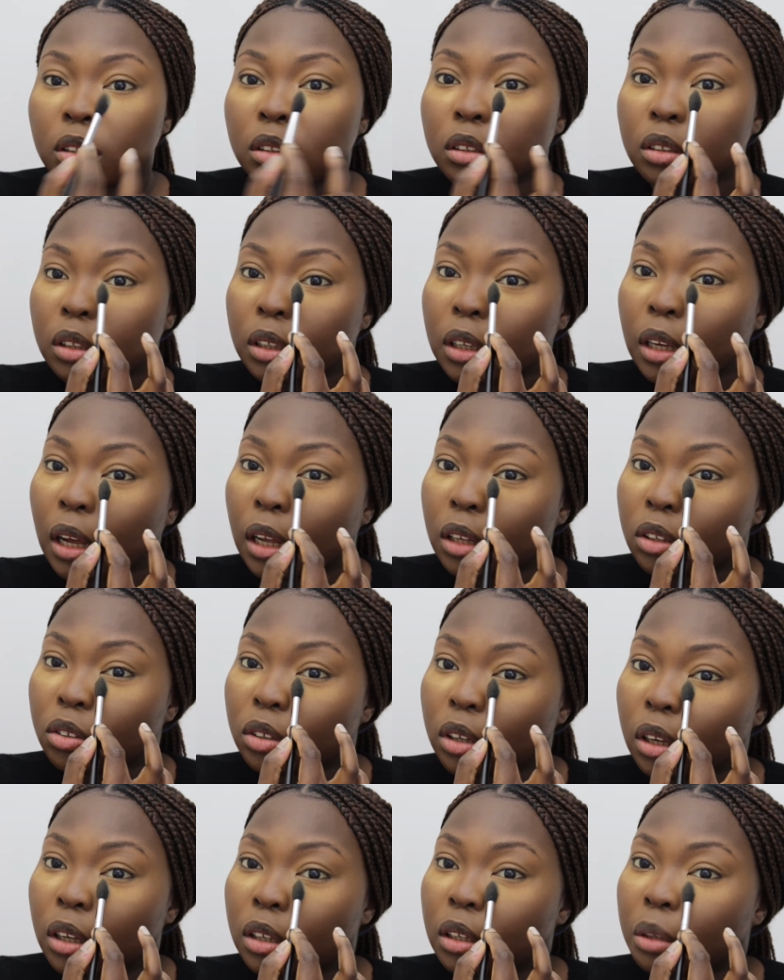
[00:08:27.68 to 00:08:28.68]
to catch
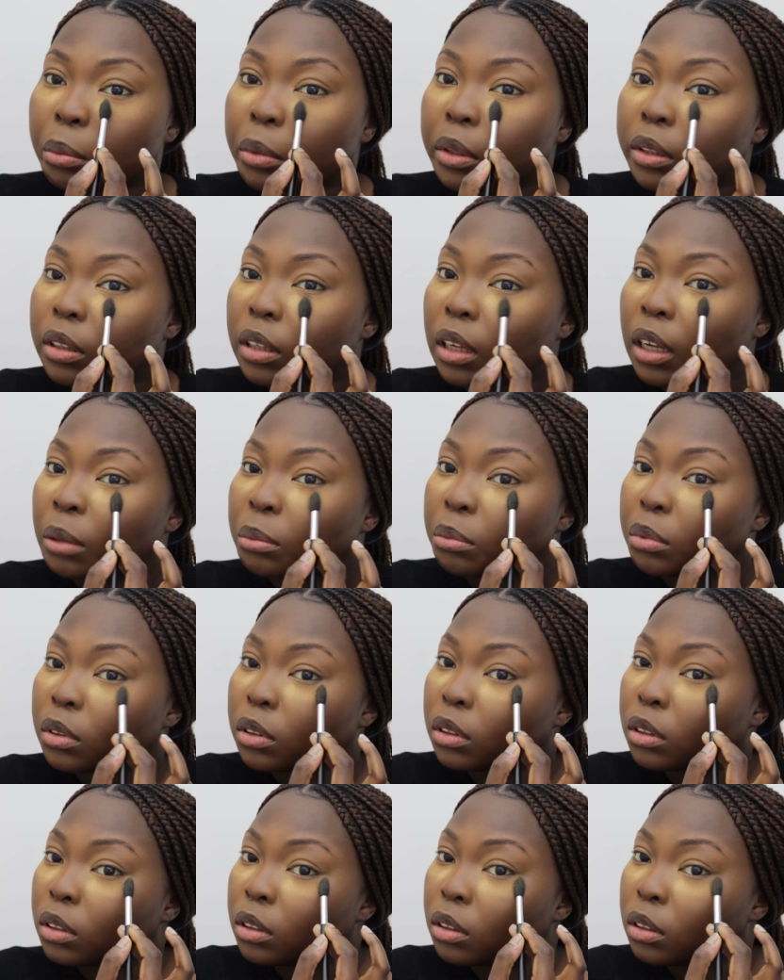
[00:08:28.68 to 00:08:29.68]
any
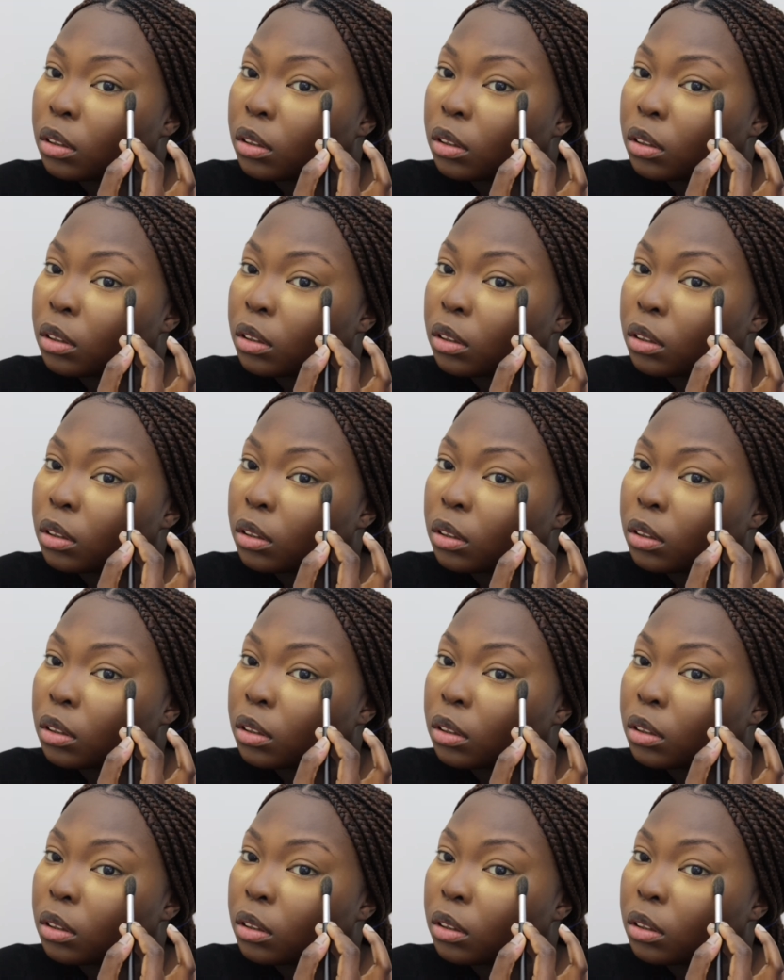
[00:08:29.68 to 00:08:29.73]
mishaps,